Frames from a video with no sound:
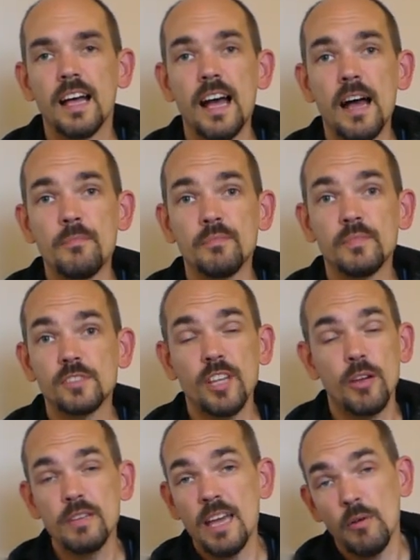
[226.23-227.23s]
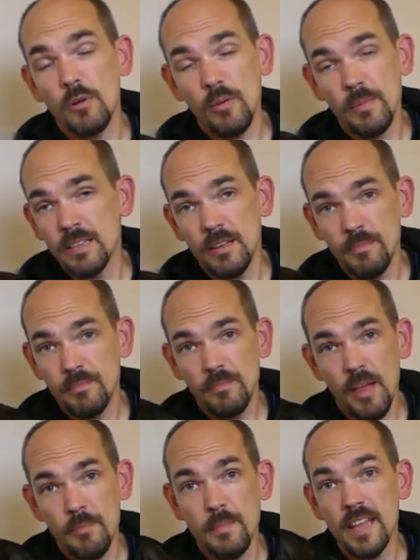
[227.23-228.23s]
So yeah, I went
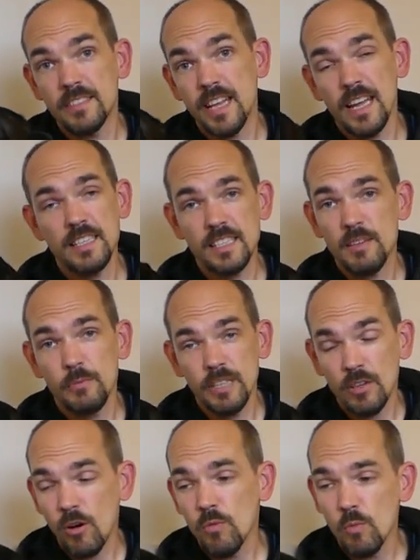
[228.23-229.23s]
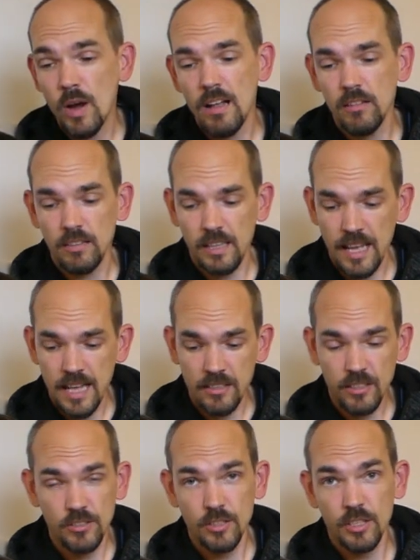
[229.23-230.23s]
and met Daisy and we got on well
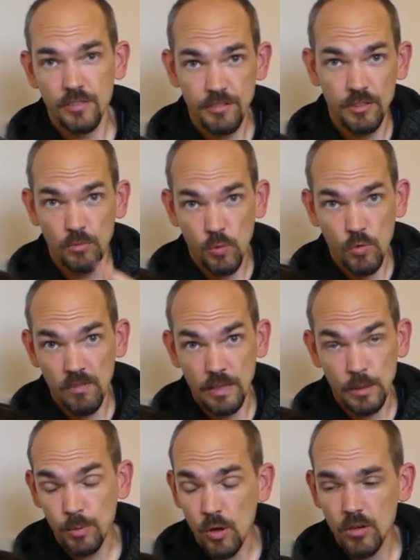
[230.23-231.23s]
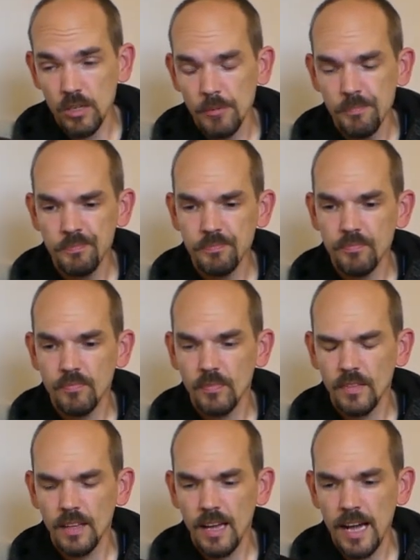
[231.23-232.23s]
and I took her for a little walk around the block
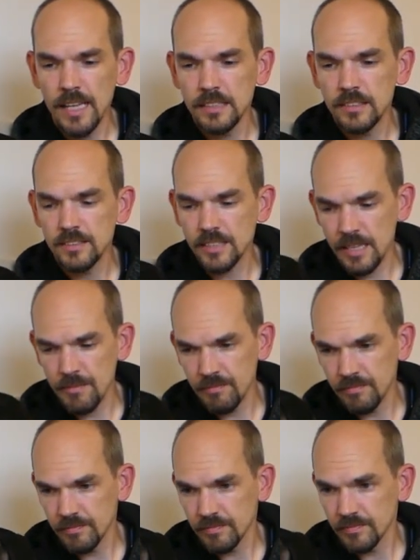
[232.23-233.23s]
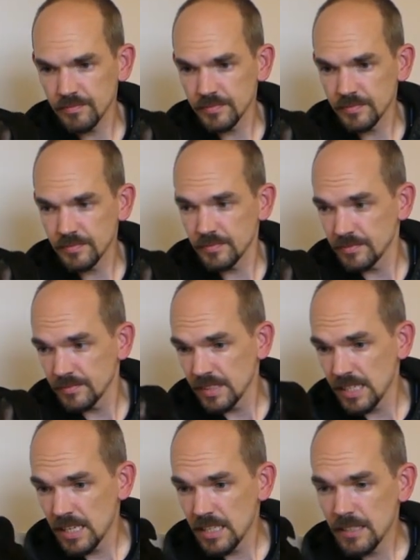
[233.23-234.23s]
and
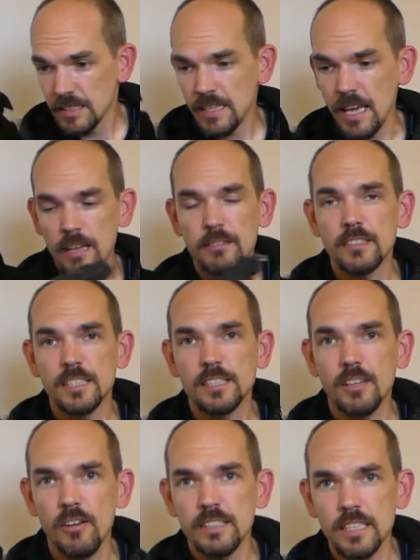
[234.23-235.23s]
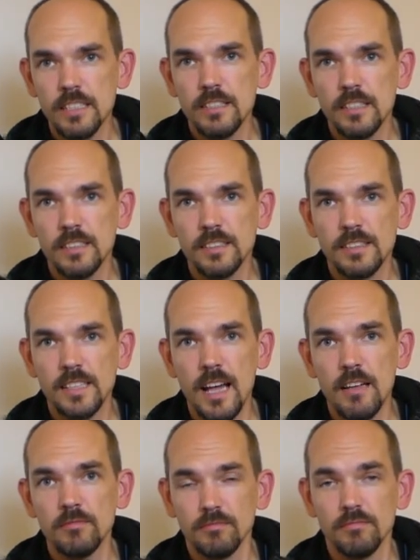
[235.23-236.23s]
yeah, decided
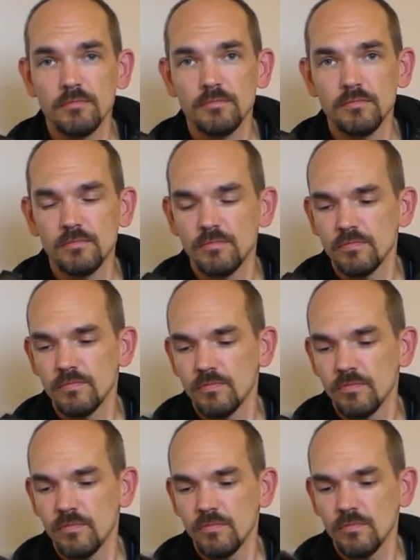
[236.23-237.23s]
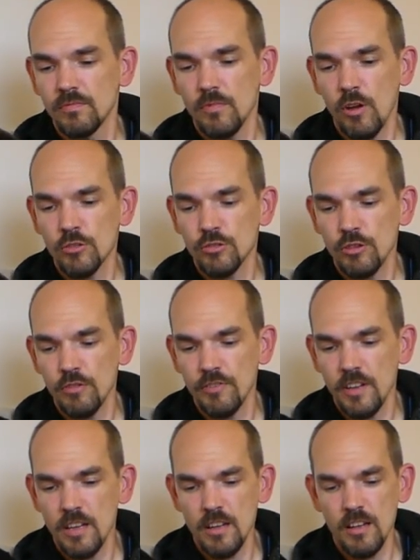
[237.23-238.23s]
that I should
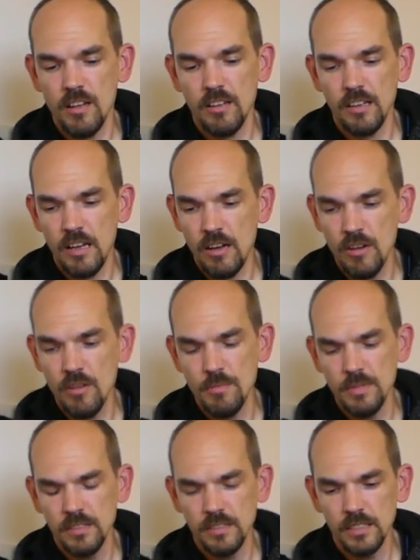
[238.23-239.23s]
offer her a home,